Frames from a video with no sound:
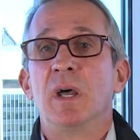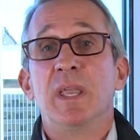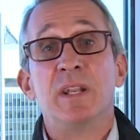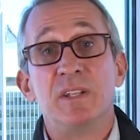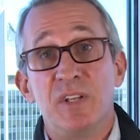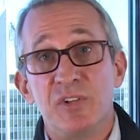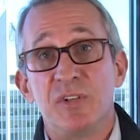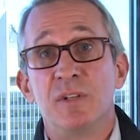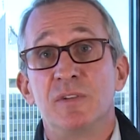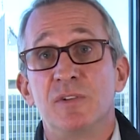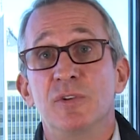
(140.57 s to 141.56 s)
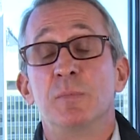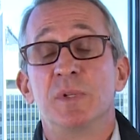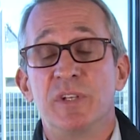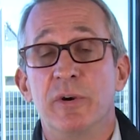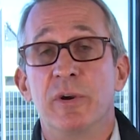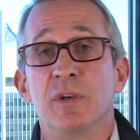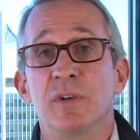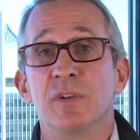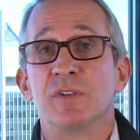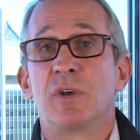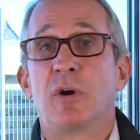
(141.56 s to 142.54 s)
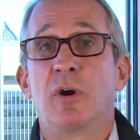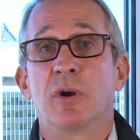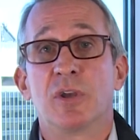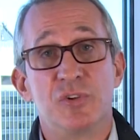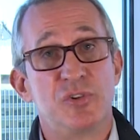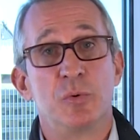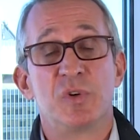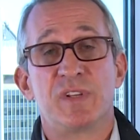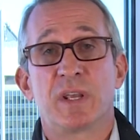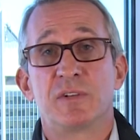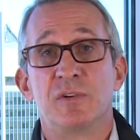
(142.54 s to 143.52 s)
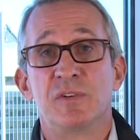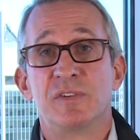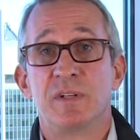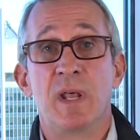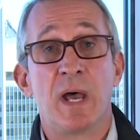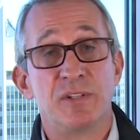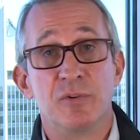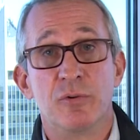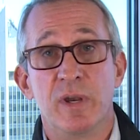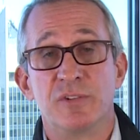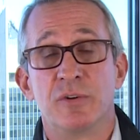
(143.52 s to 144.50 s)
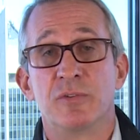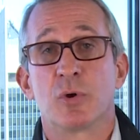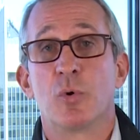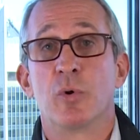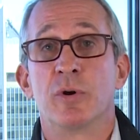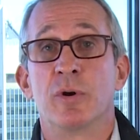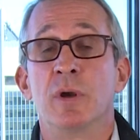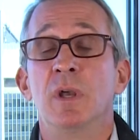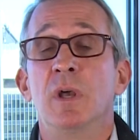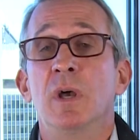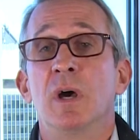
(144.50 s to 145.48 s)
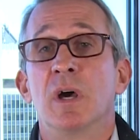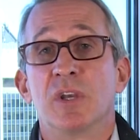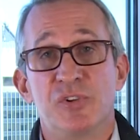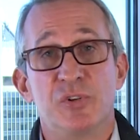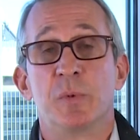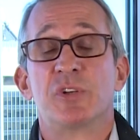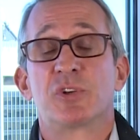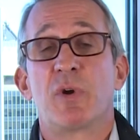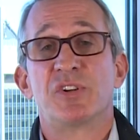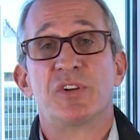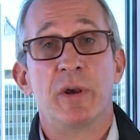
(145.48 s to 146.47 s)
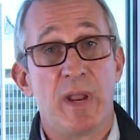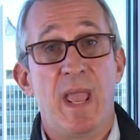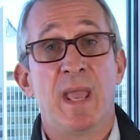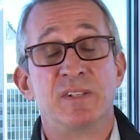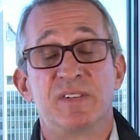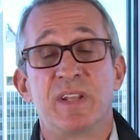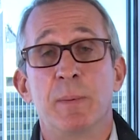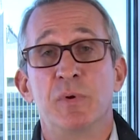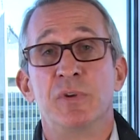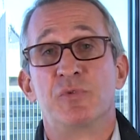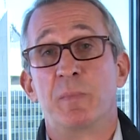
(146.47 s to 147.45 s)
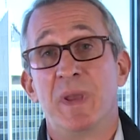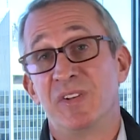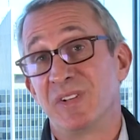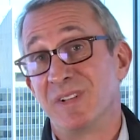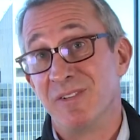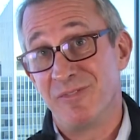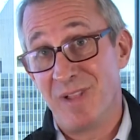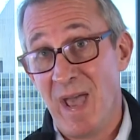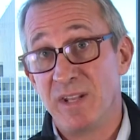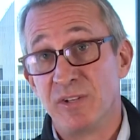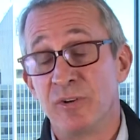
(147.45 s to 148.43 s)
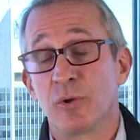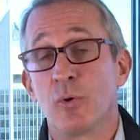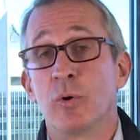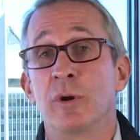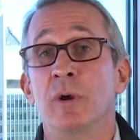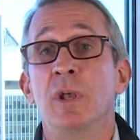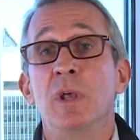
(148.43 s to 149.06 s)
In addition to materials, our consumer sectors did not do great during the quarter. Consumer discretionary and staples were basically flat during the quarter.